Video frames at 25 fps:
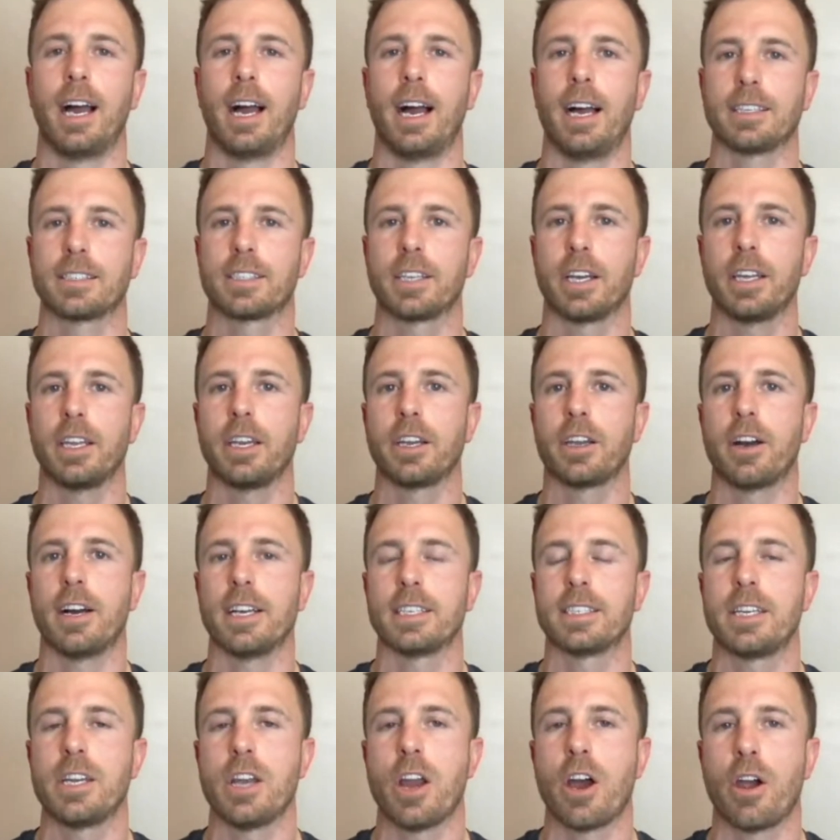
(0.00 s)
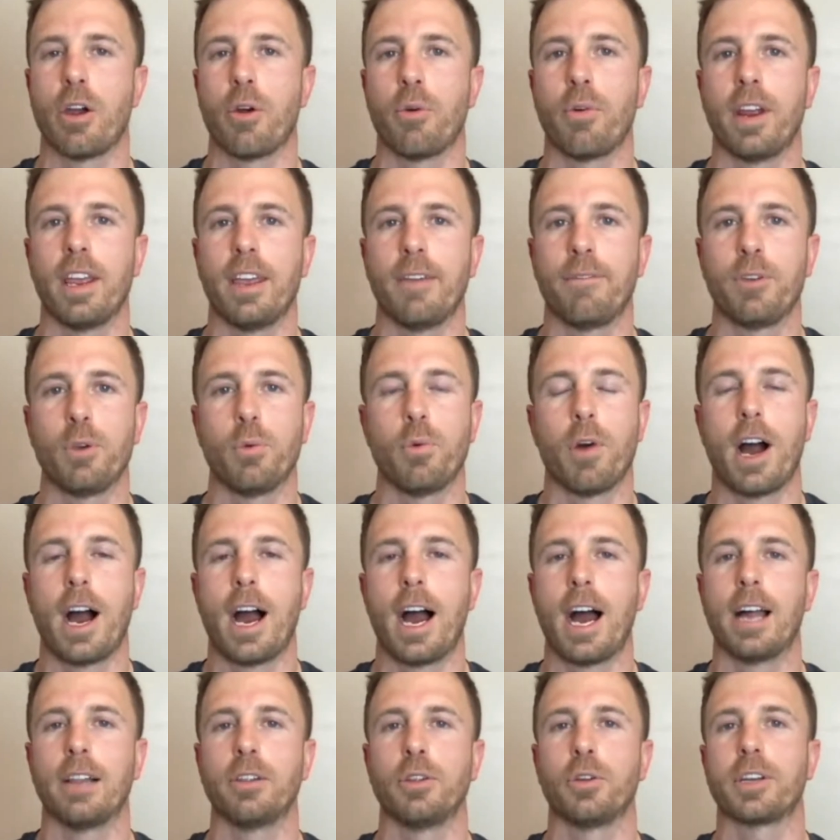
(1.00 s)
so you guys know, if you
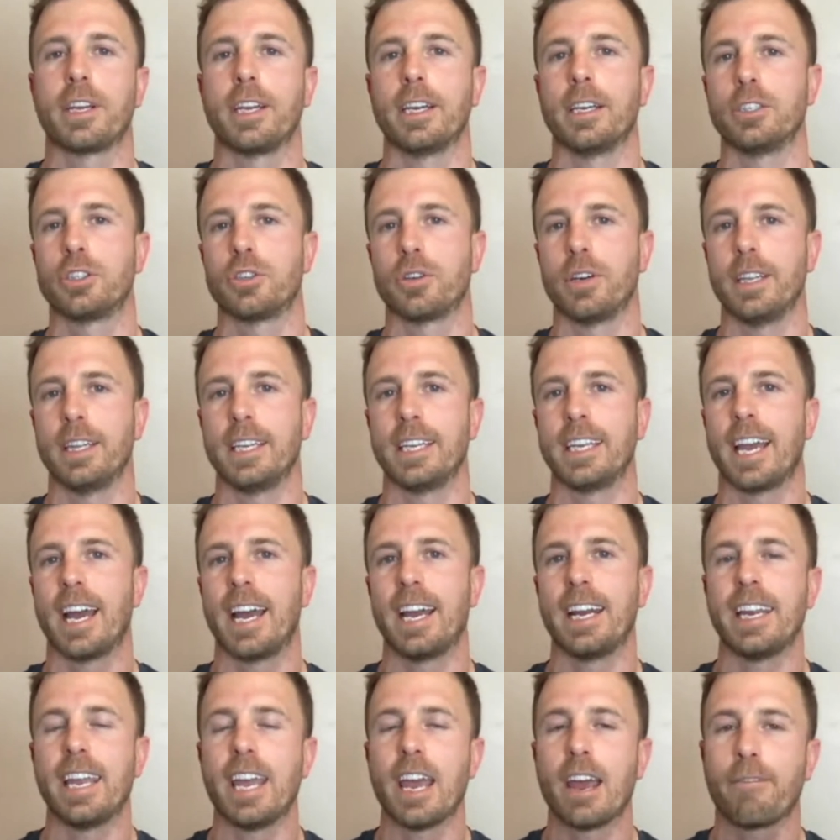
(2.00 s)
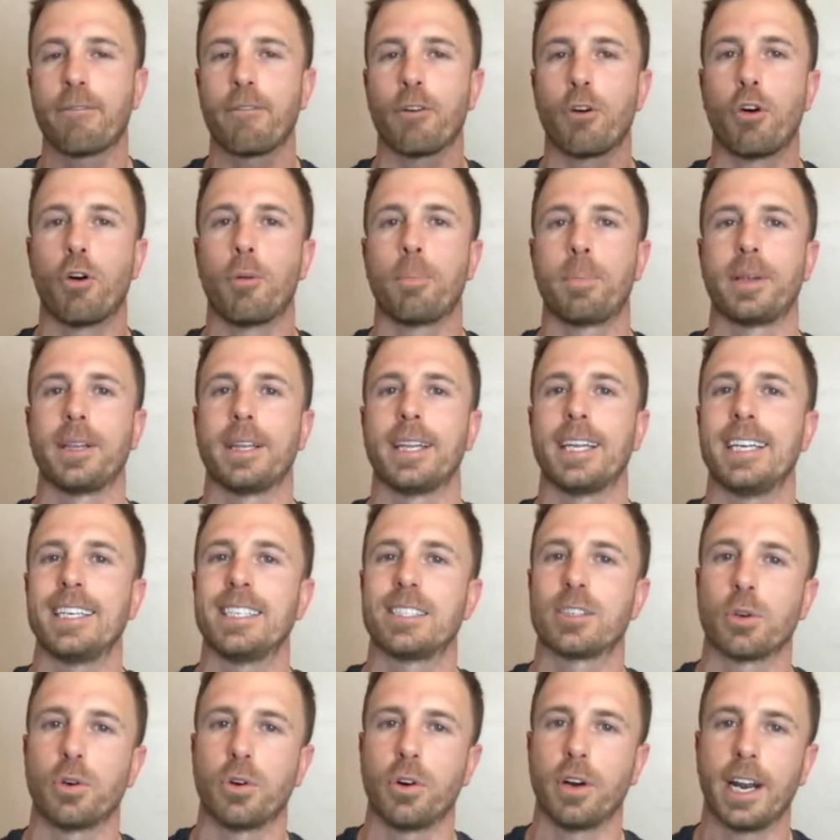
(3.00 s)
are looking at joining the ADF or
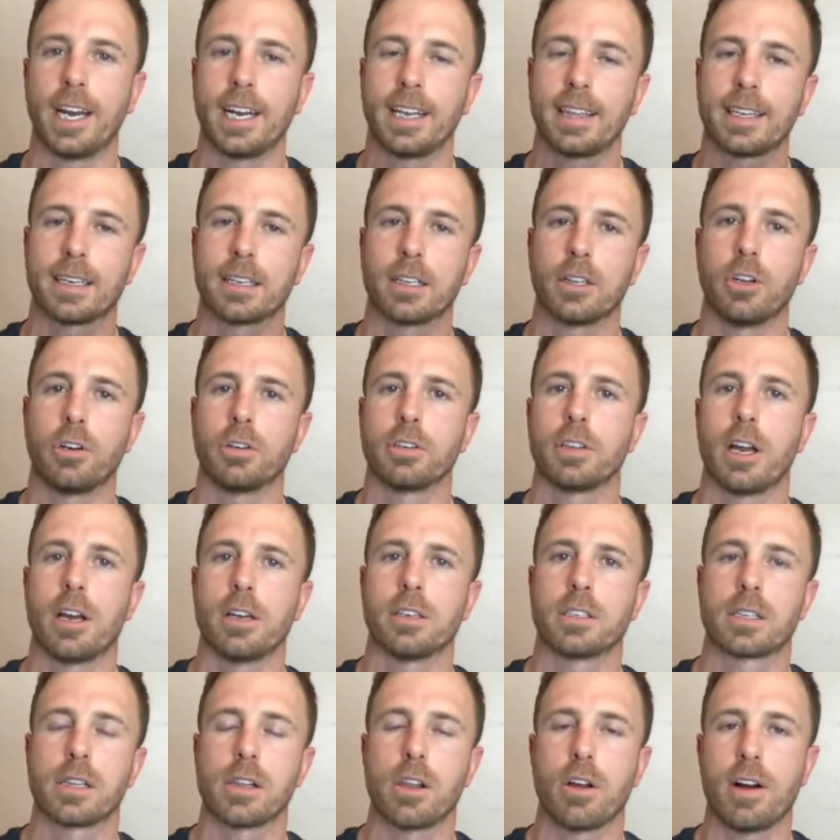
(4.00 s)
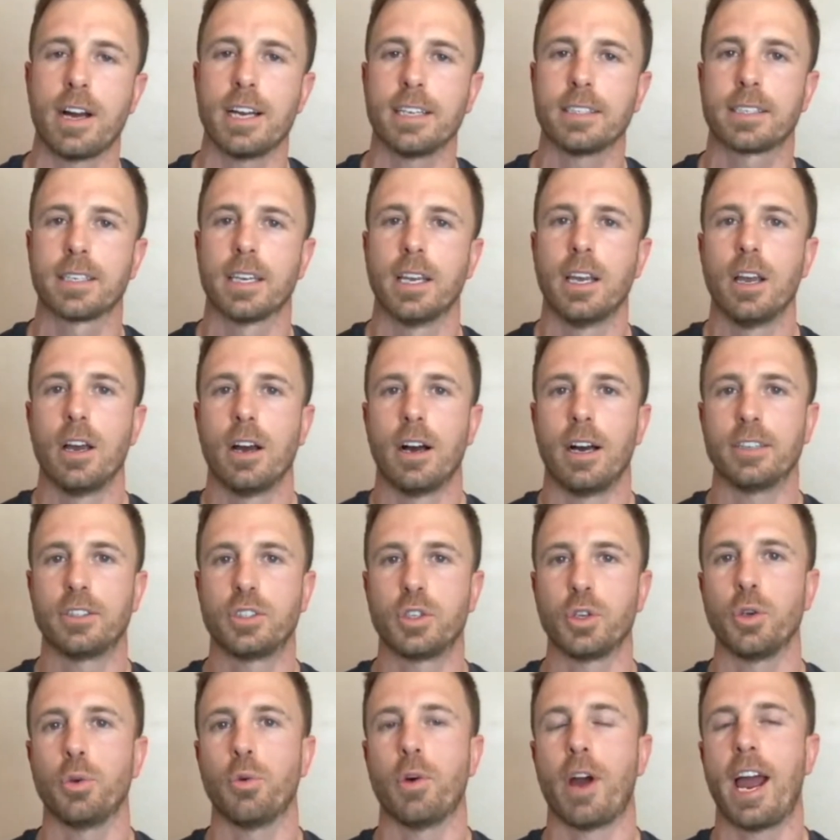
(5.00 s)
police or anything along those lines, I
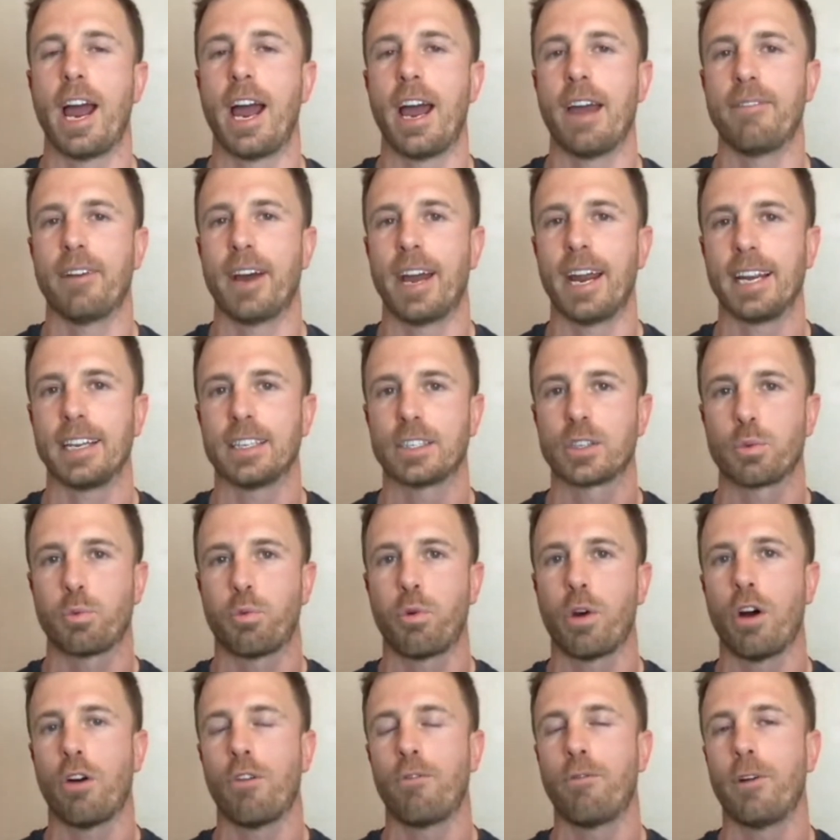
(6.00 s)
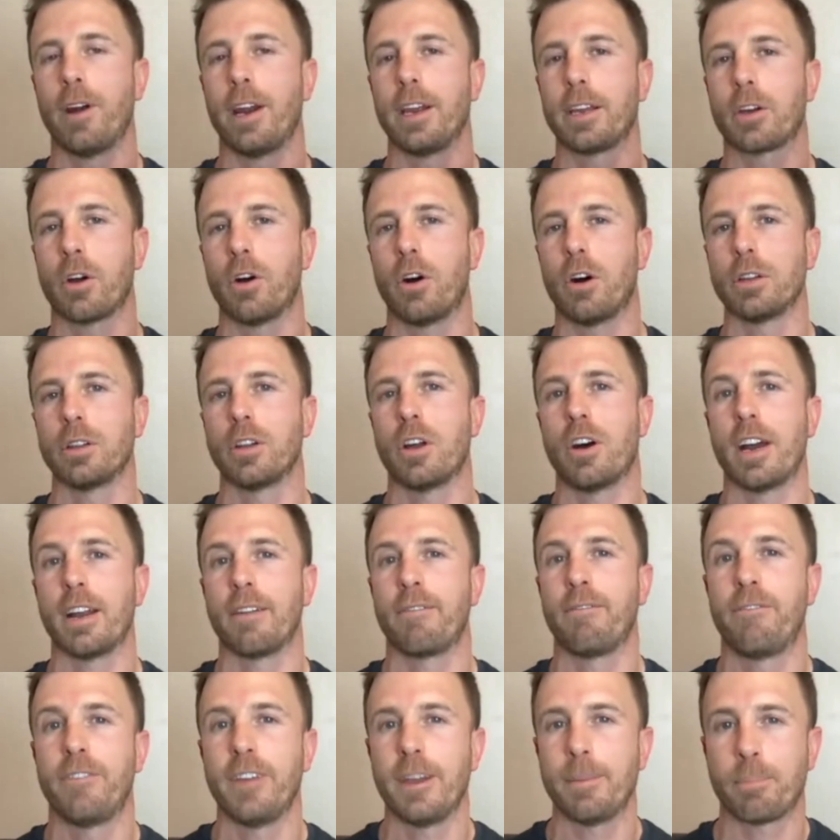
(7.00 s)
do have a 12-week online
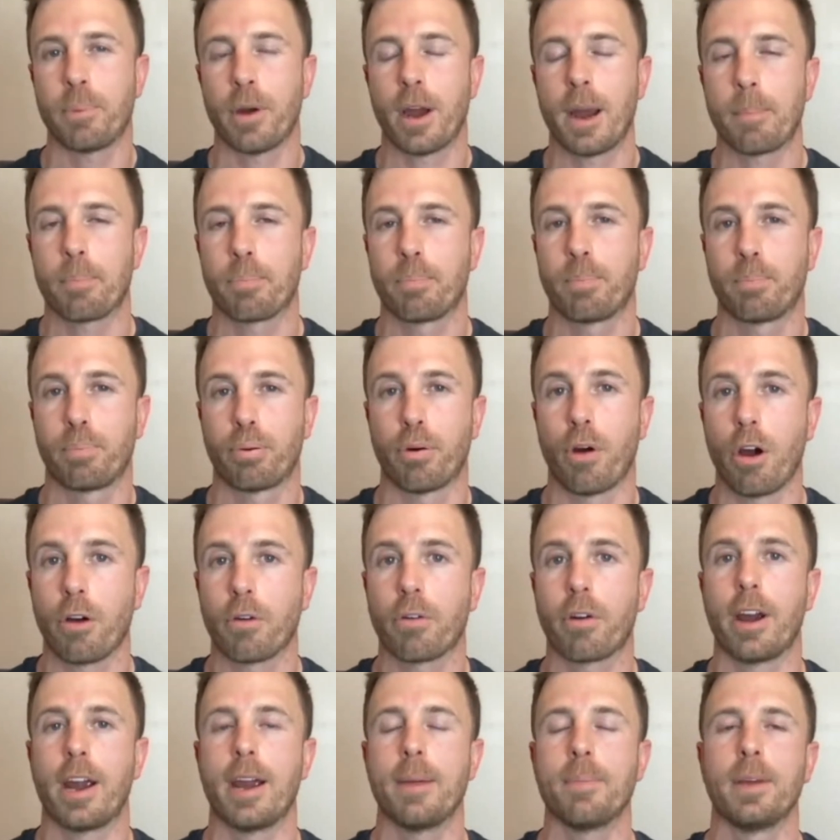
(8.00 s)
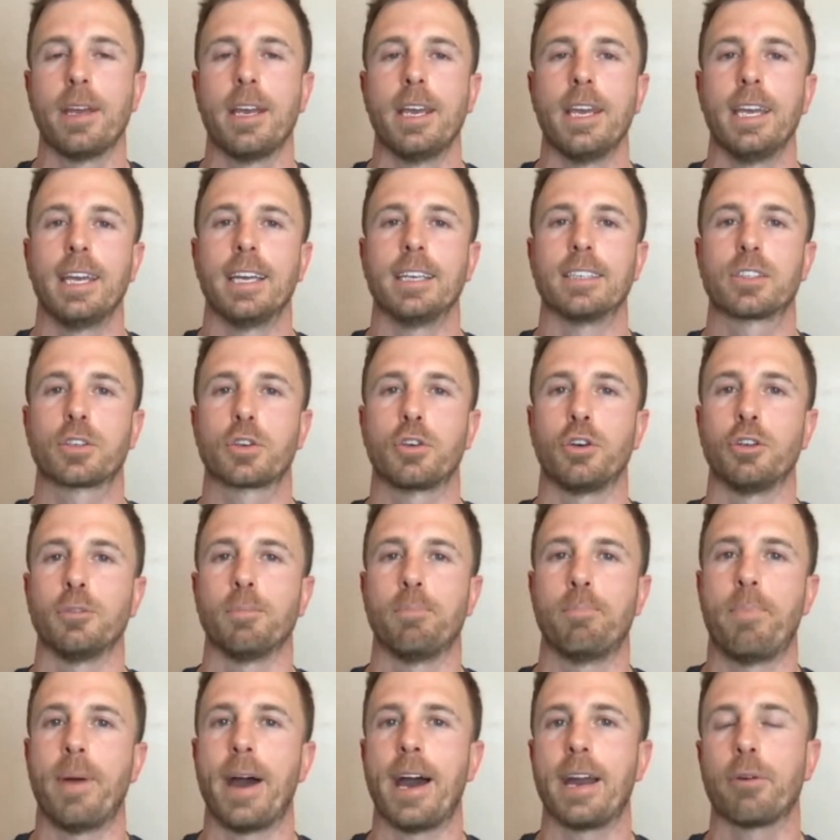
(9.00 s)
fit prep program. It's
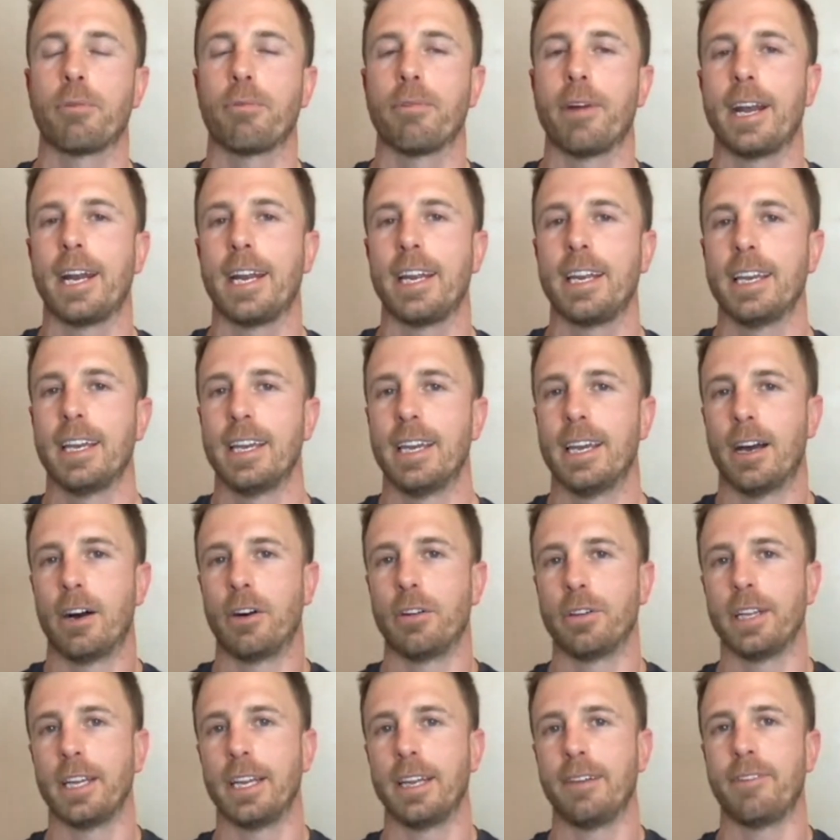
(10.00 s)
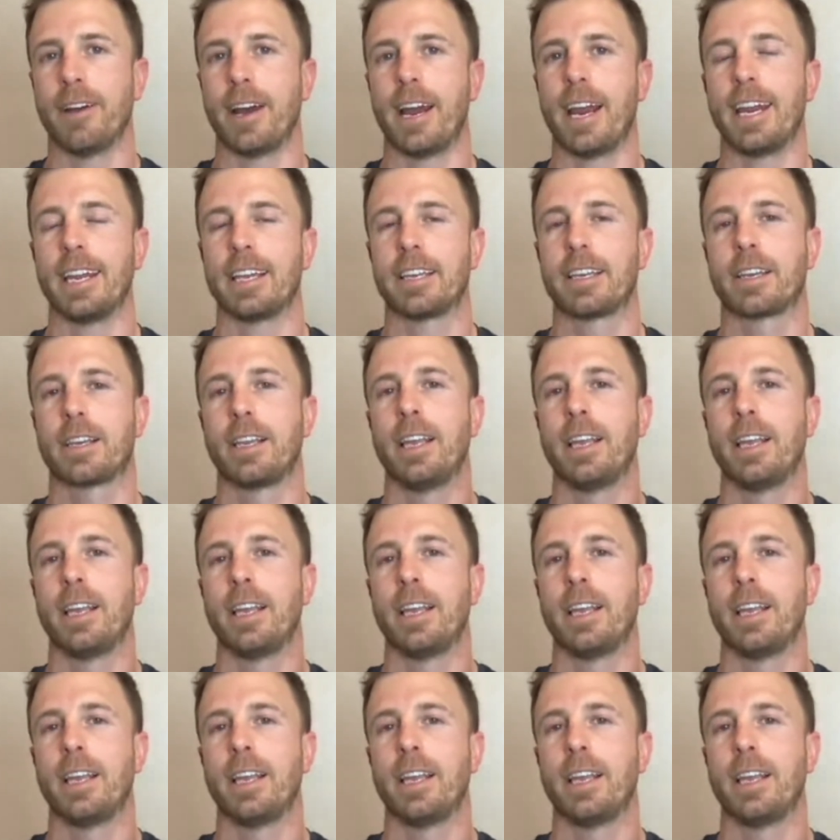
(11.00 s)
called Battle Ready. I'll leave a